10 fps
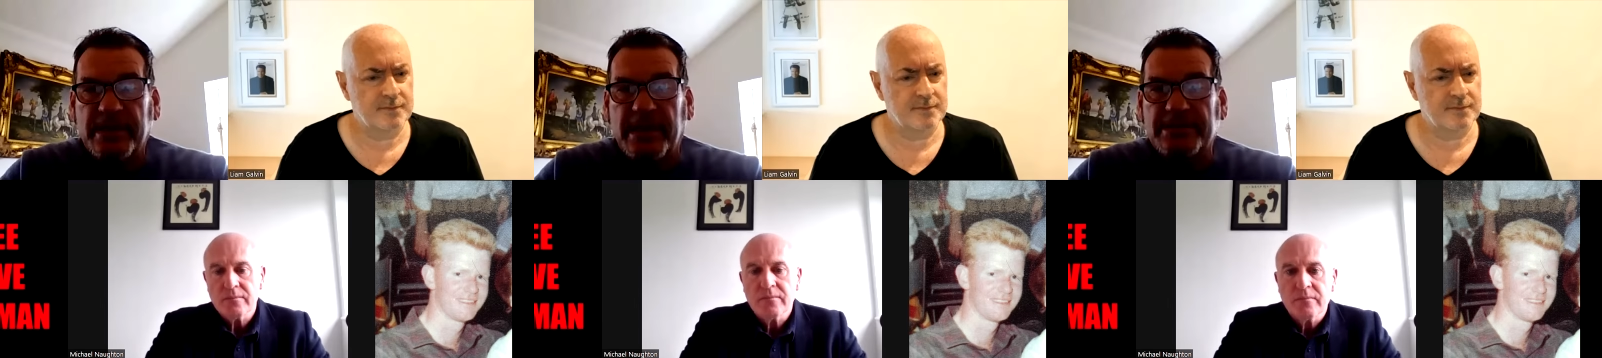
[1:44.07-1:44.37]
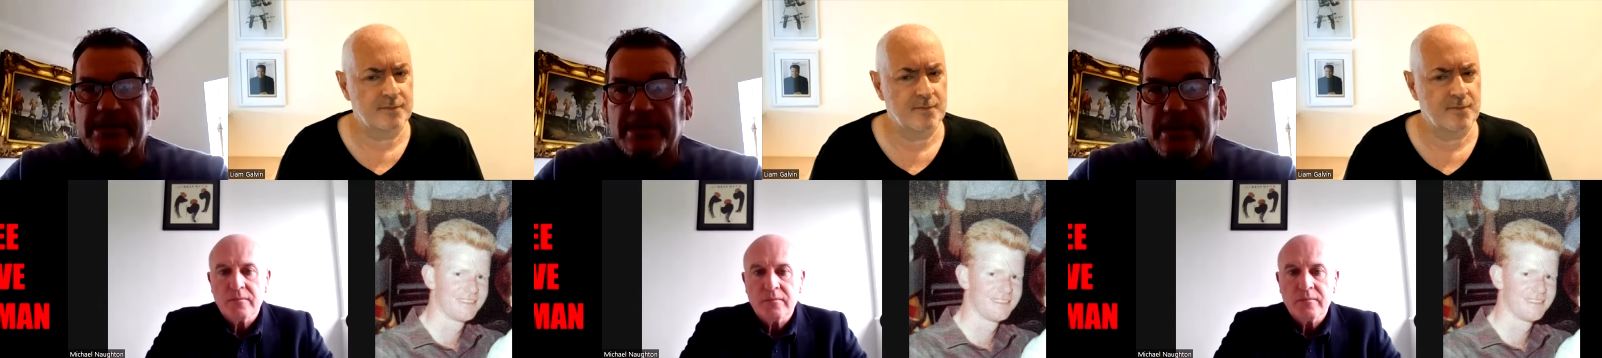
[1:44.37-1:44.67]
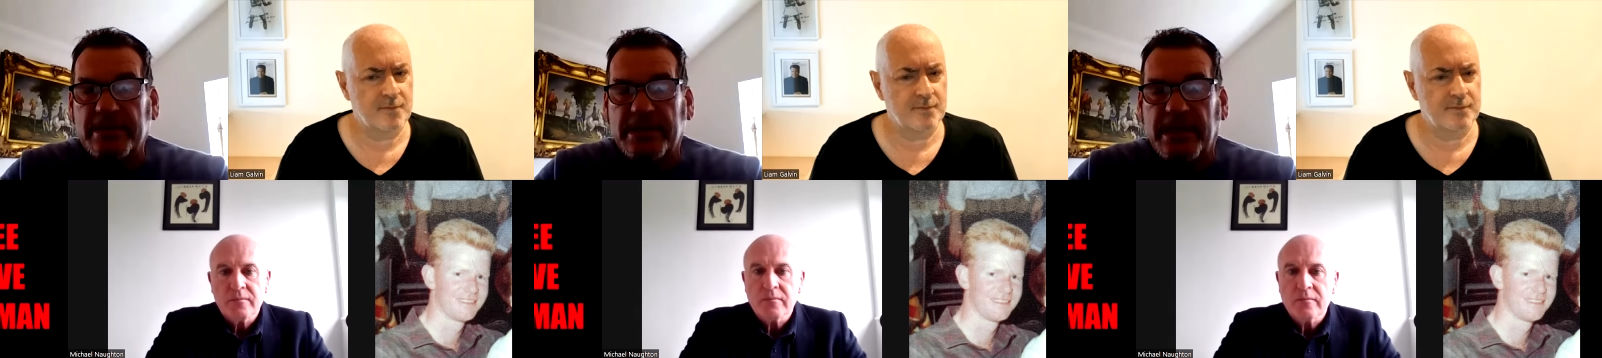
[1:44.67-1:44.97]

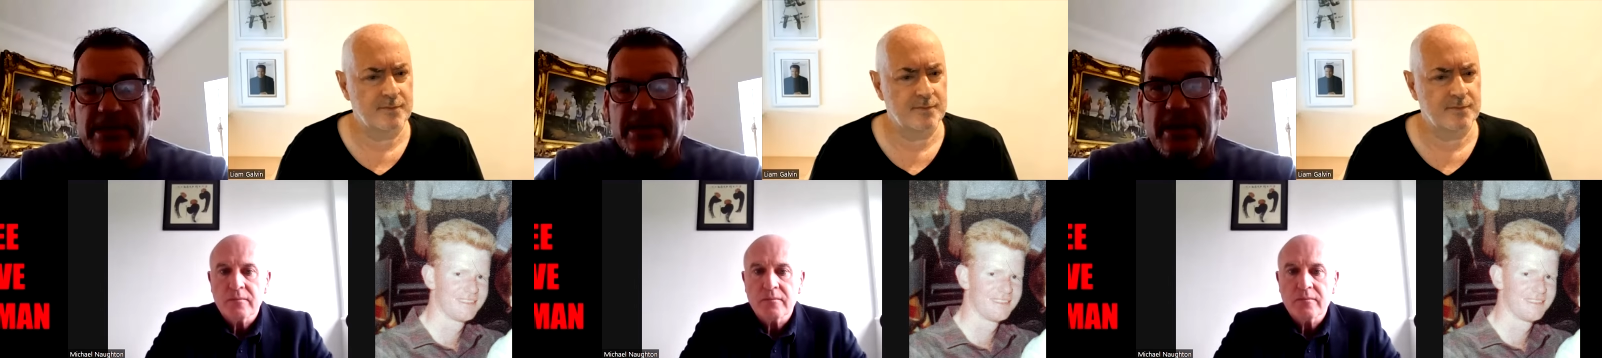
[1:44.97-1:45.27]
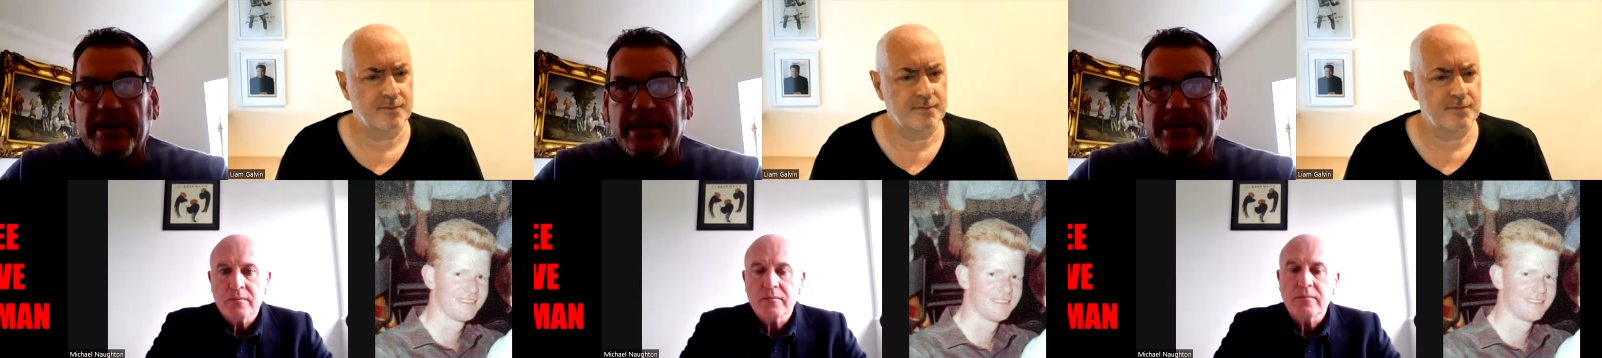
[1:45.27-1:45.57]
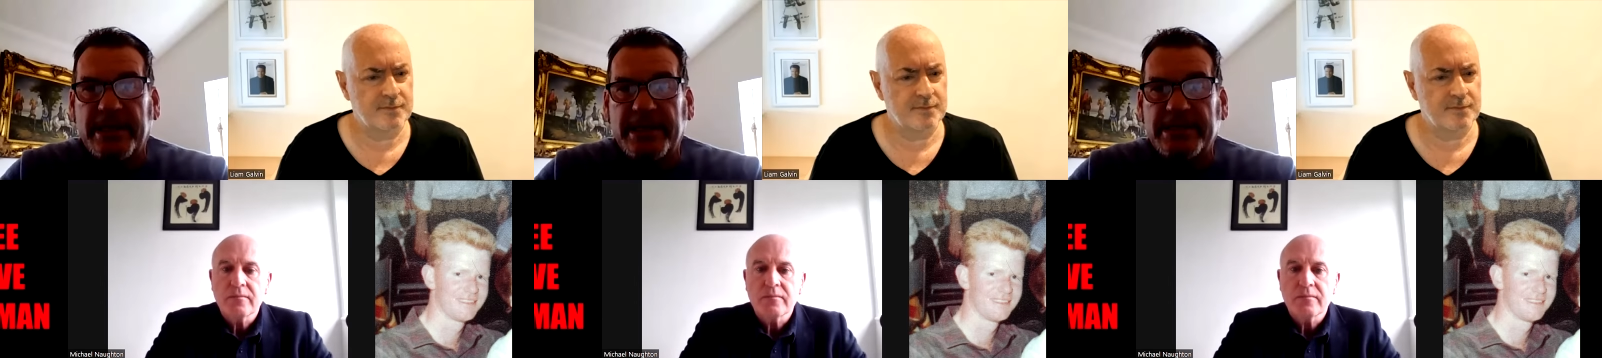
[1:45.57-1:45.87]
Speaker 1: category
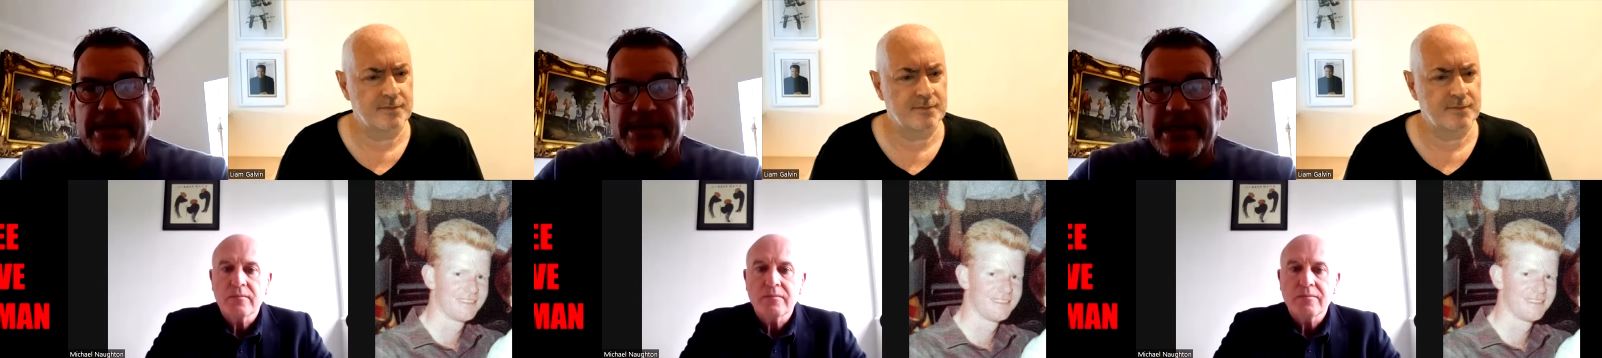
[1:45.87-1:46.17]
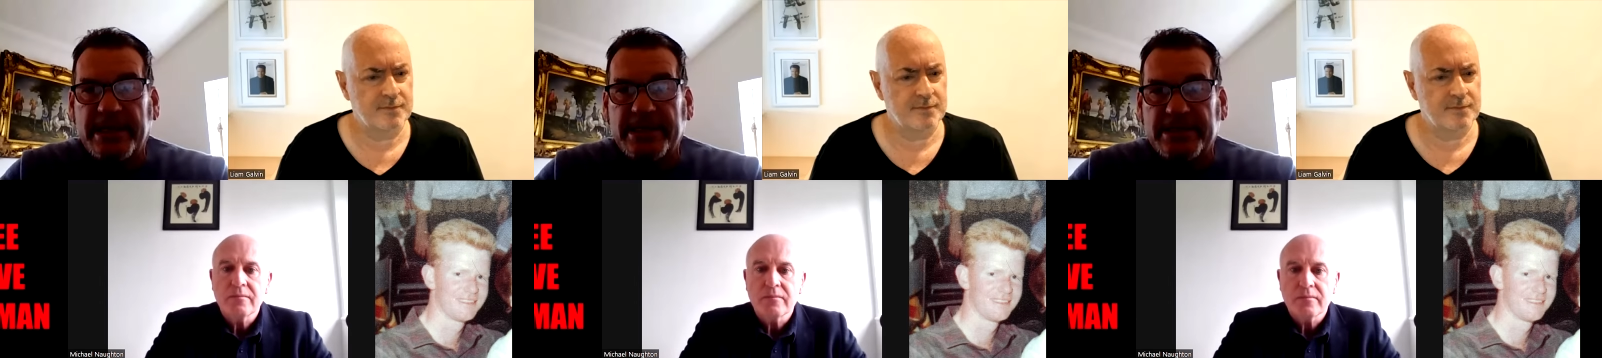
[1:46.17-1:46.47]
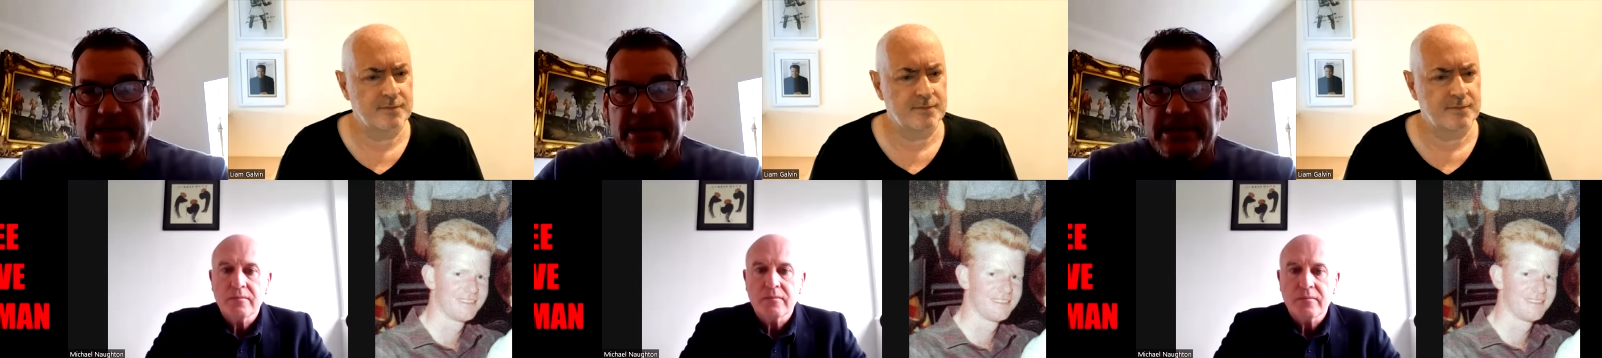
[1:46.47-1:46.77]
D
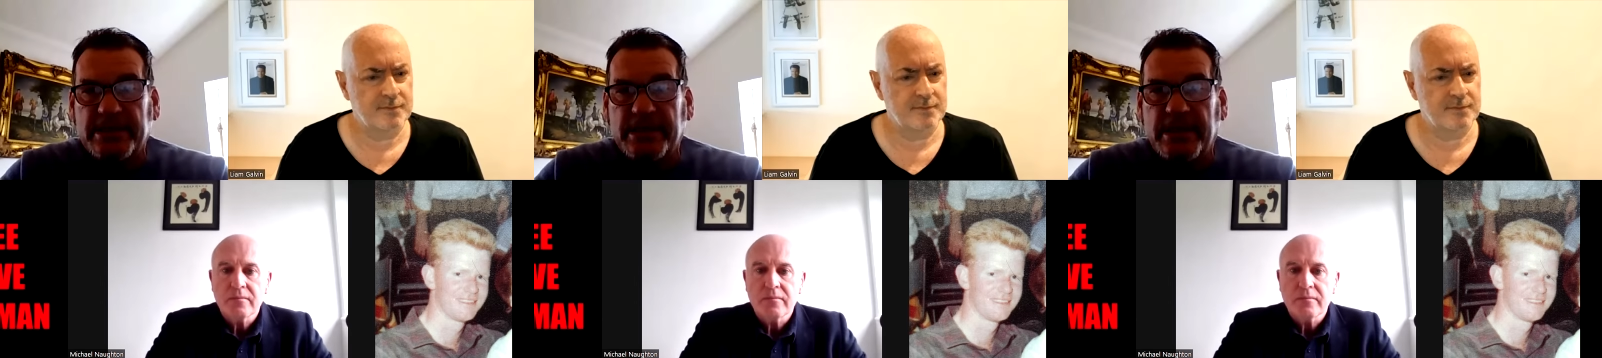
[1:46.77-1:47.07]
status.